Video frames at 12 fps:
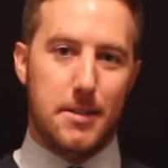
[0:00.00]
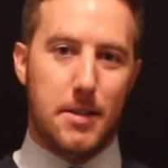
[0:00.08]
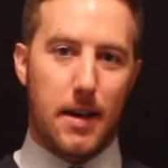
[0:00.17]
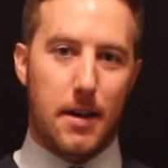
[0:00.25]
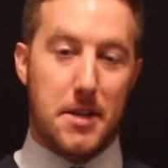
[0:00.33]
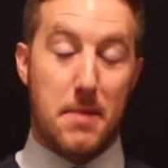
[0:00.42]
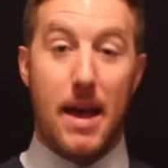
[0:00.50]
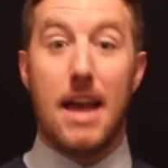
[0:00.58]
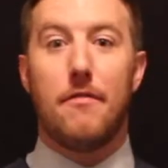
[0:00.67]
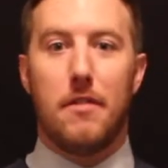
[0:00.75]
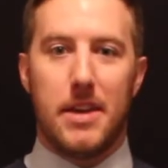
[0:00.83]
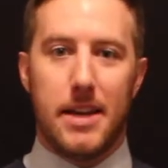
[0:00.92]
to
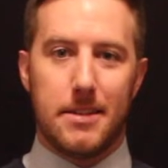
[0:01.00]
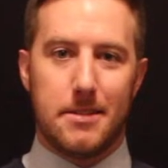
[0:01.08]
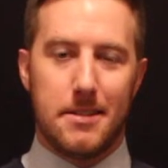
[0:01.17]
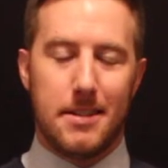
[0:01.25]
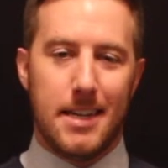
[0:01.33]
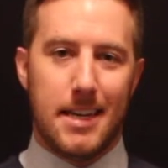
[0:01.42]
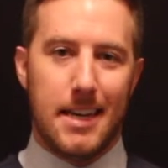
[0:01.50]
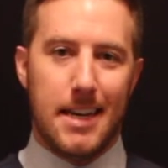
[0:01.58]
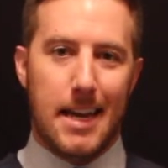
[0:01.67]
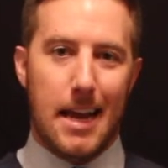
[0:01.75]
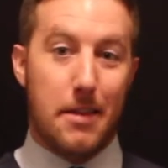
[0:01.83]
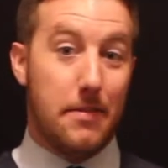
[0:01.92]
pay for these,
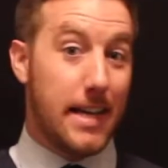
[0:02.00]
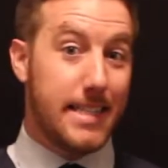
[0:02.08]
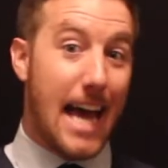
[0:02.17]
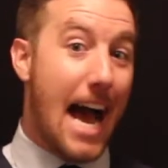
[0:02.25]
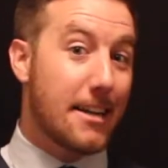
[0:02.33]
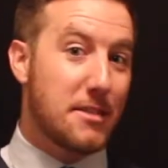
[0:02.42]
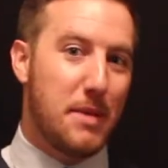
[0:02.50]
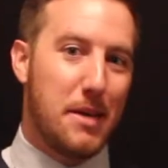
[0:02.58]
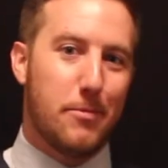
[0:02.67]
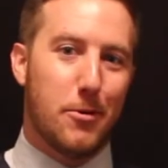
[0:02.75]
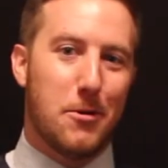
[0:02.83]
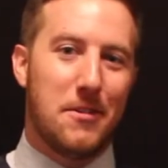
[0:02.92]
and then they tax
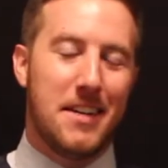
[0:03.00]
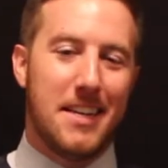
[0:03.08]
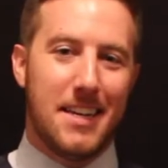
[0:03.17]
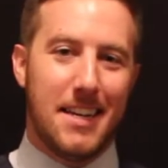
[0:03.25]
people